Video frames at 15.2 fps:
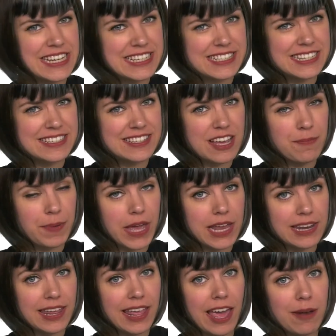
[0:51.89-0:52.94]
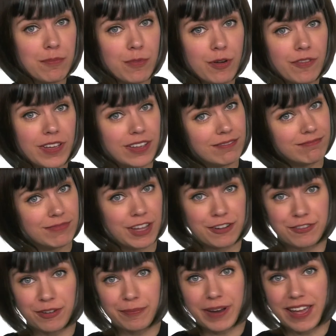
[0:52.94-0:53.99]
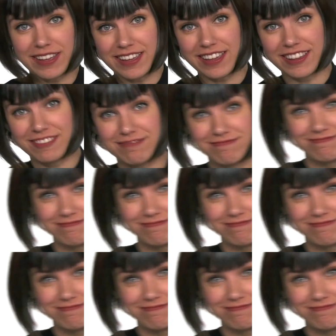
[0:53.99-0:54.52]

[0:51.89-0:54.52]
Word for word: Lace these up and get moving. They're from Nike.